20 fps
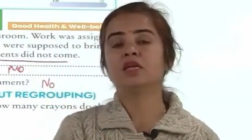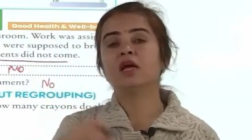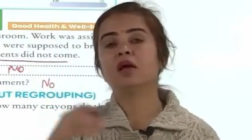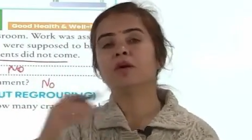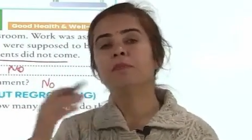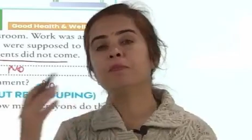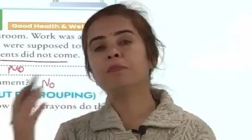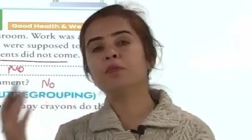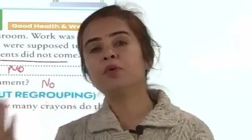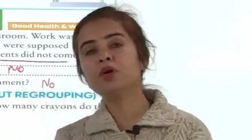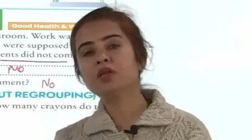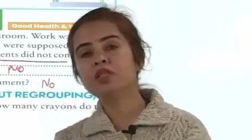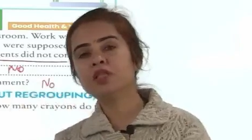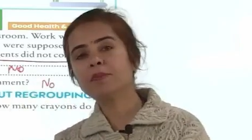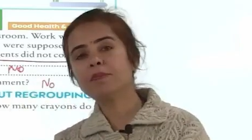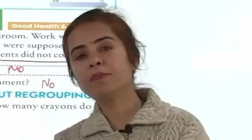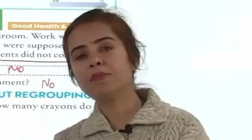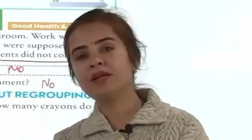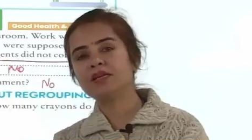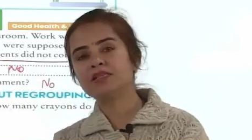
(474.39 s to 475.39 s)
Put the
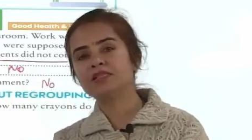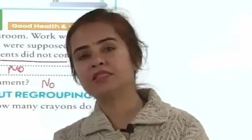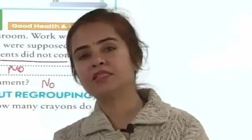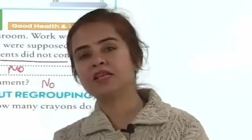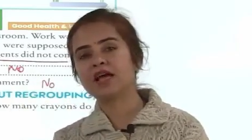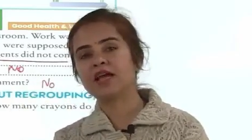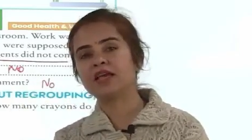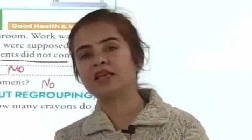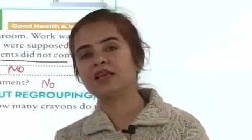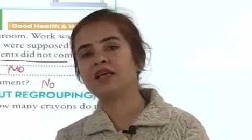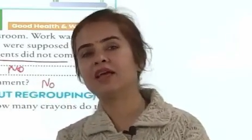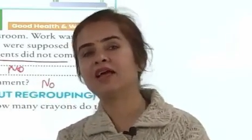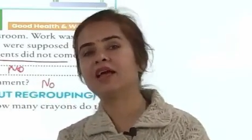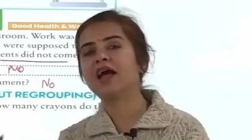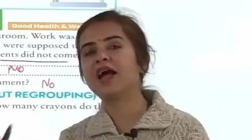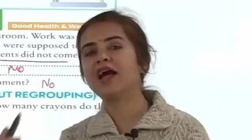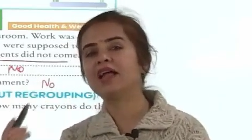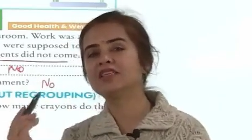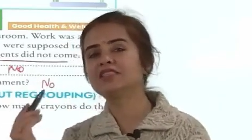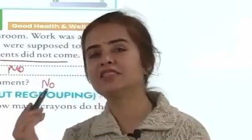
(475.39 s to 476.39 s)
plus sign
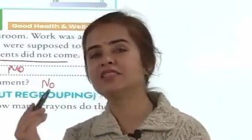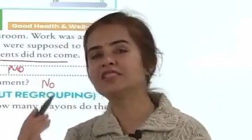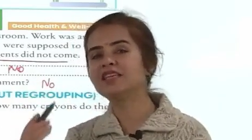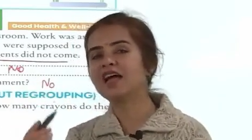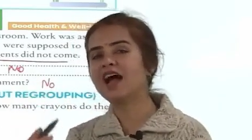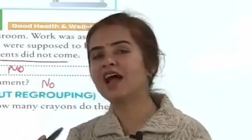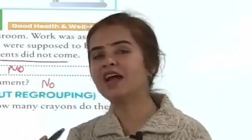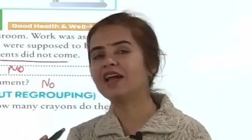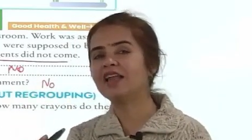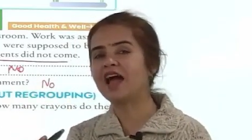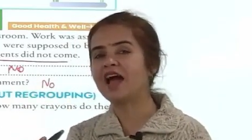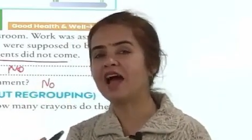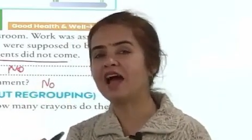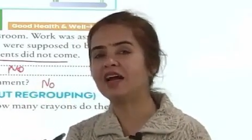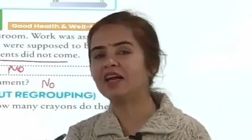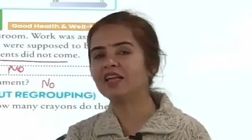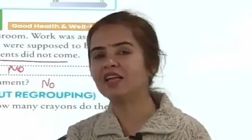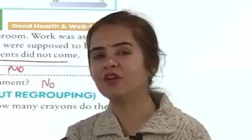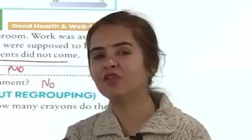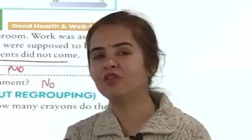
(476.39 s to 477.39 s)
and start adding
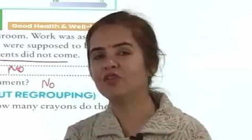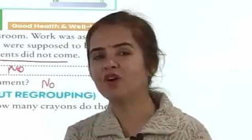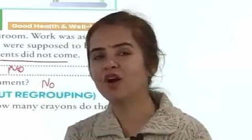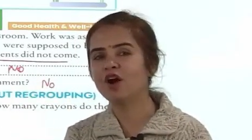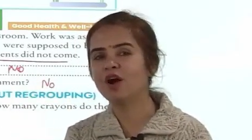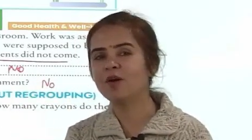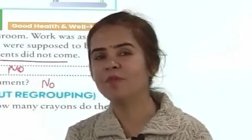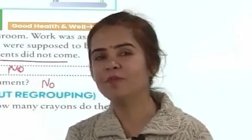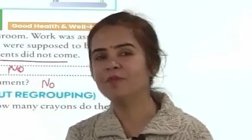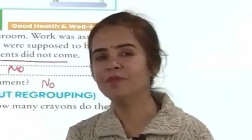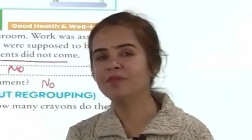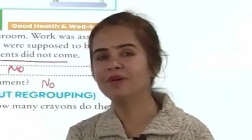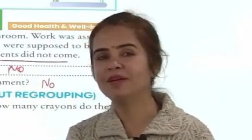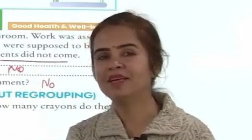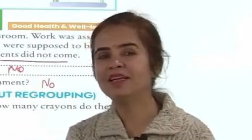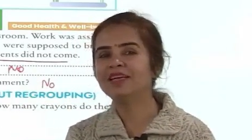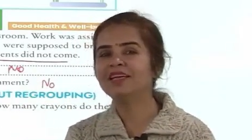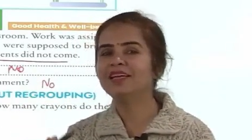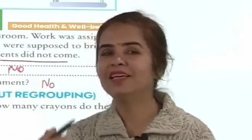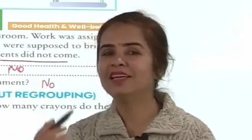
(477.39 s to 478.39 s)
from,
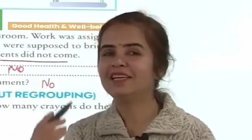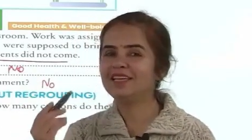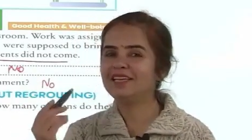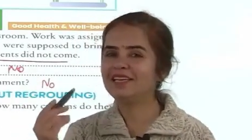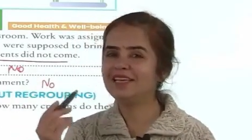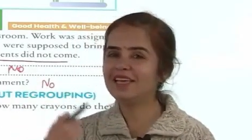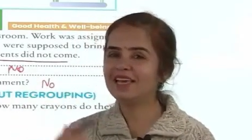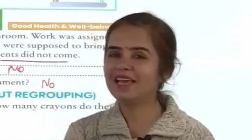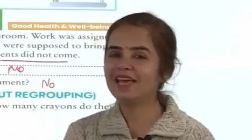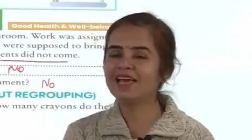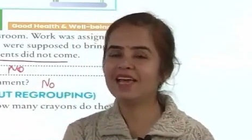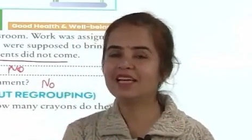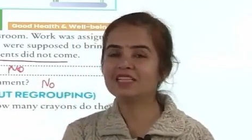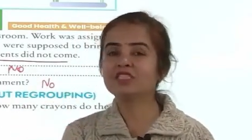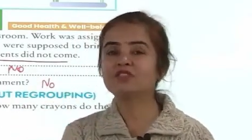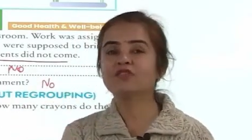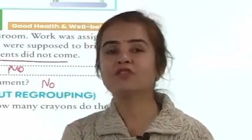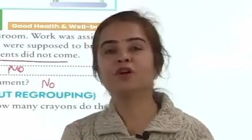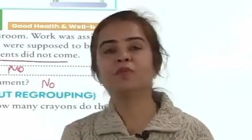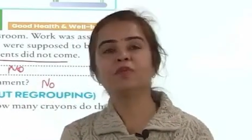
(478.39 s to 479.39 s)
yes,
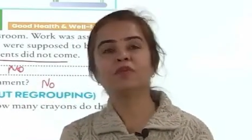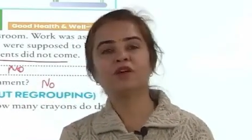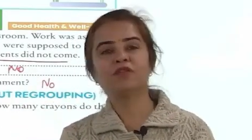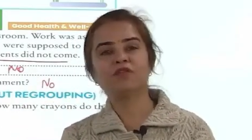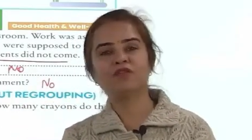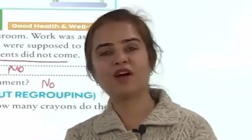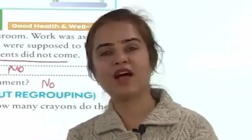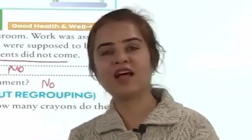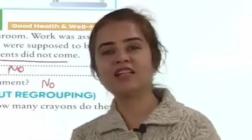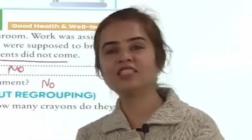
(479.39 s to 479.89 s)
from the ones